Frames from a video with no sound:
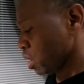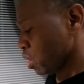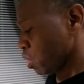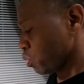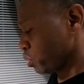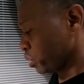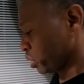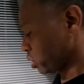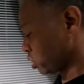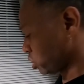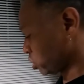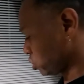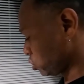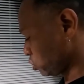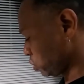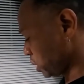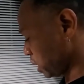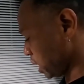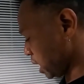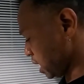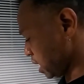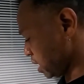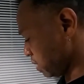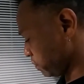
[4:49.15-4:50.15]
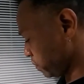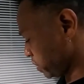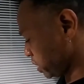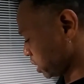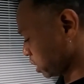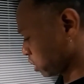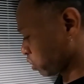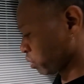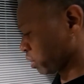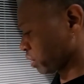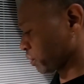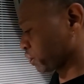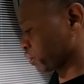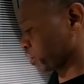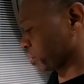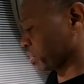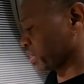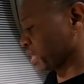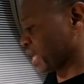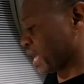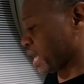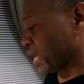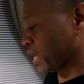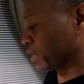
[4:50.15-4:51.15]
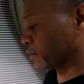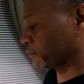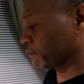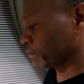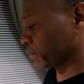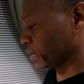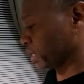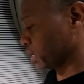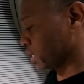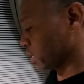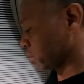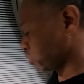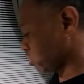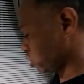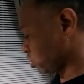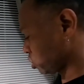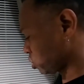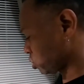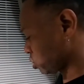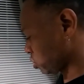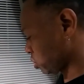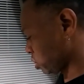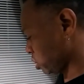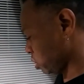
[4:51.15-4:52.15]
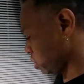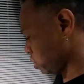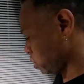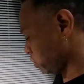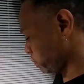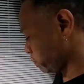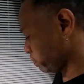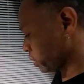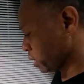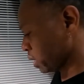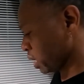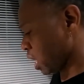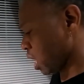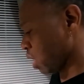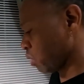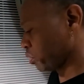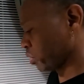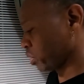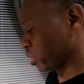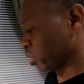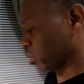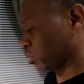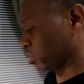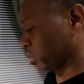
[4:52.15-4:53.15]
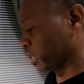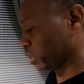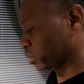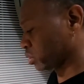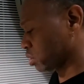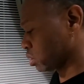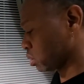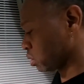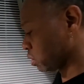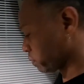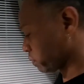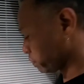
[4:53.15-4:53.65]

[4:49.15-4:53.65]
we're going to do a vinaigrette for that, and I'm going to show you how we're going to do this. So